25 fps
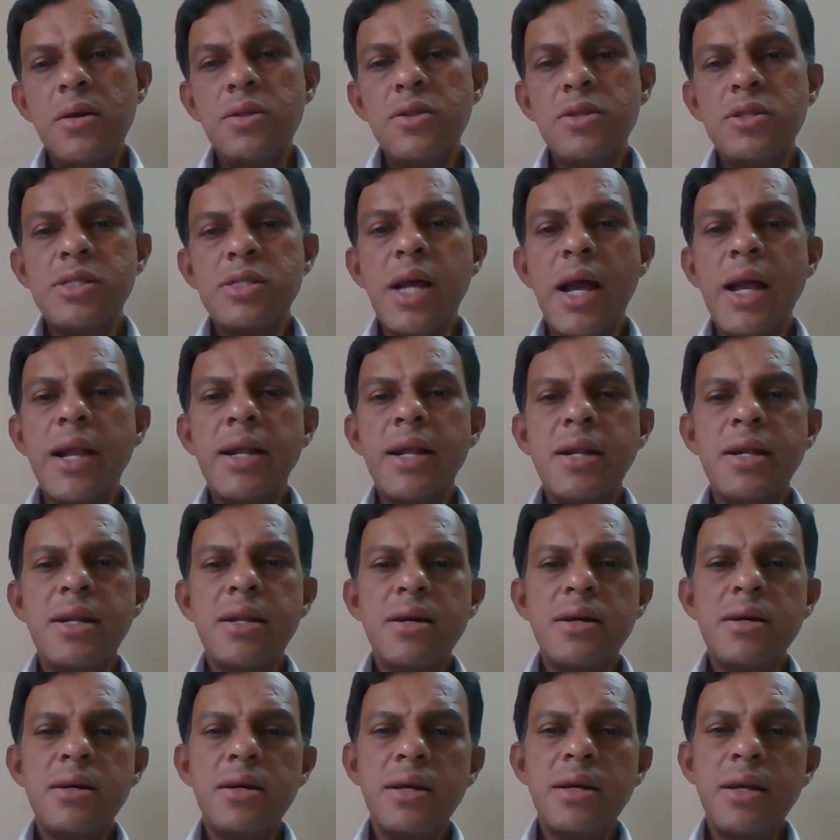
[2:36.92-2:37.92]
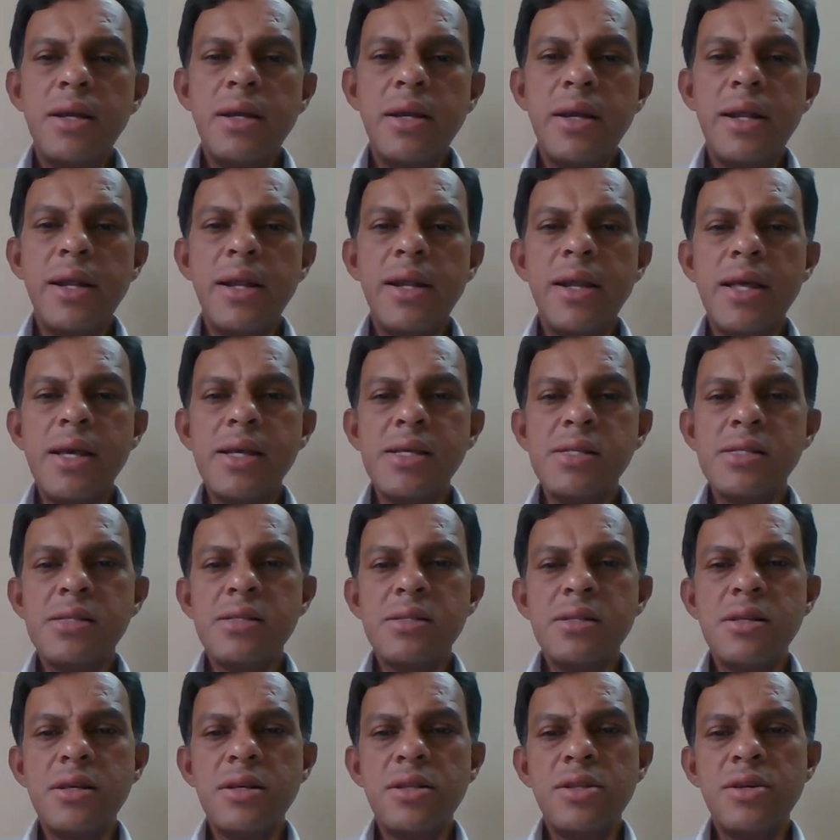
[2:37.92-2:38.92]
the child
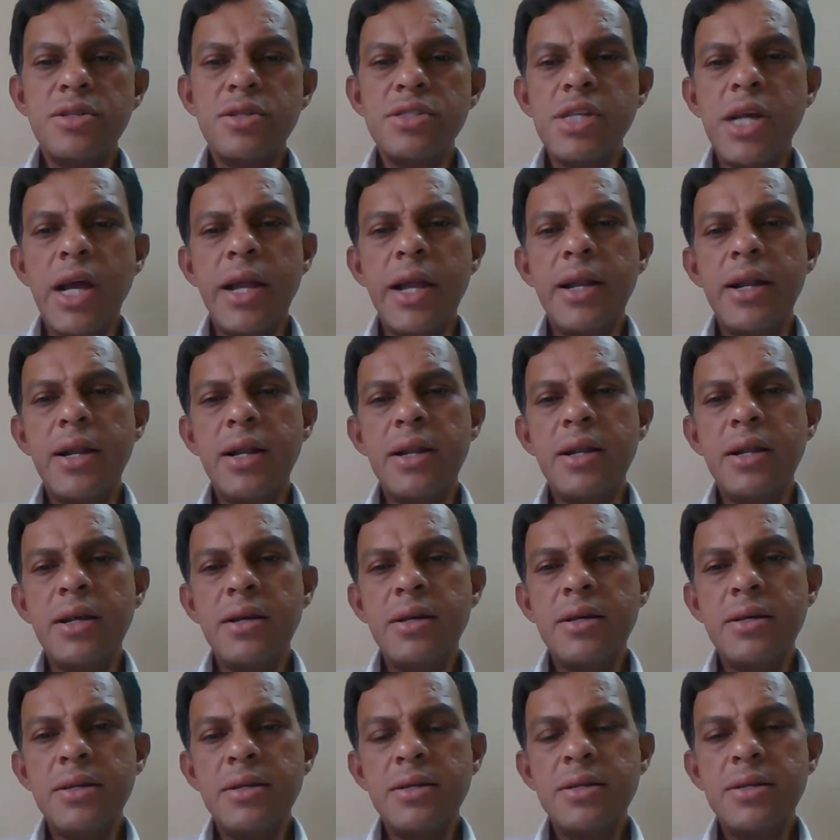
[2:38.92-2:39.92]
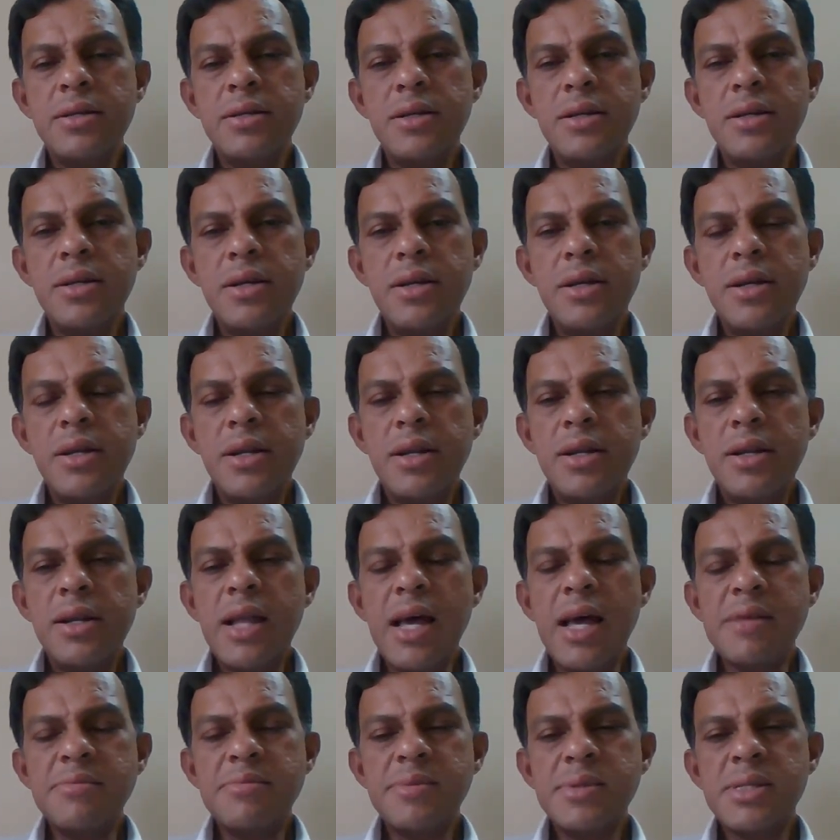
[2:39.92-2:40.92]
illness, the child
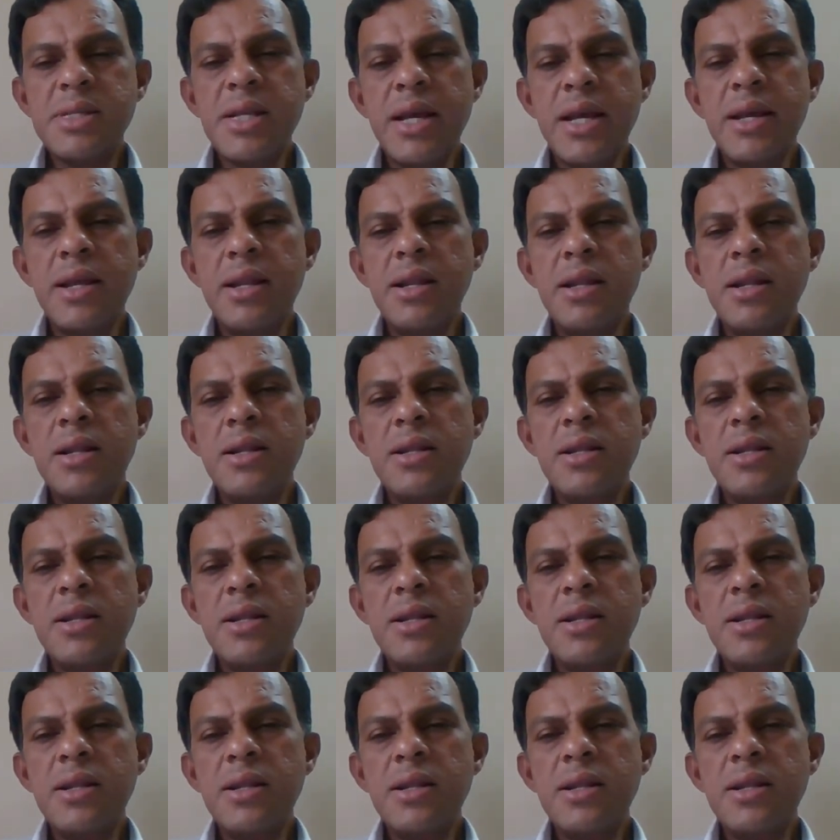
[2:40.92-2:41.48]
lifestyle,